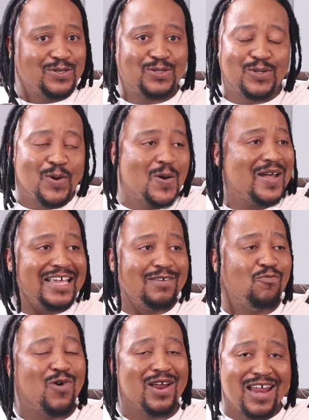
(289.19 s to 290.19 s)
So
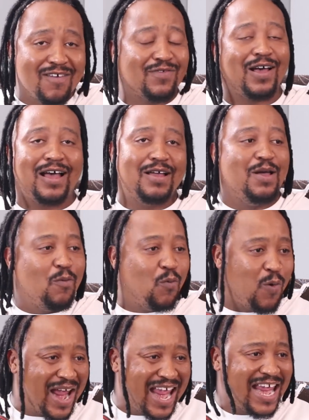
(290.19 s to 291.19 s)
whatever
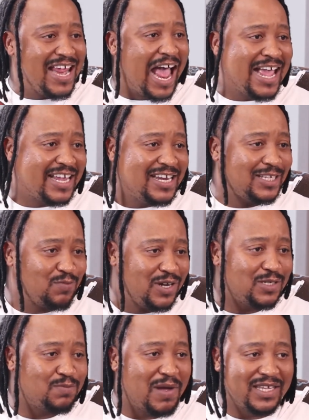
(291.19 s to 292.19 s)
way I can
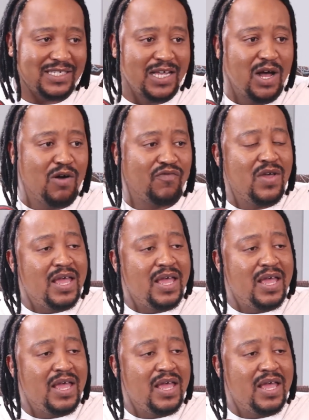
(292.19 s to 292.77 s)
express myself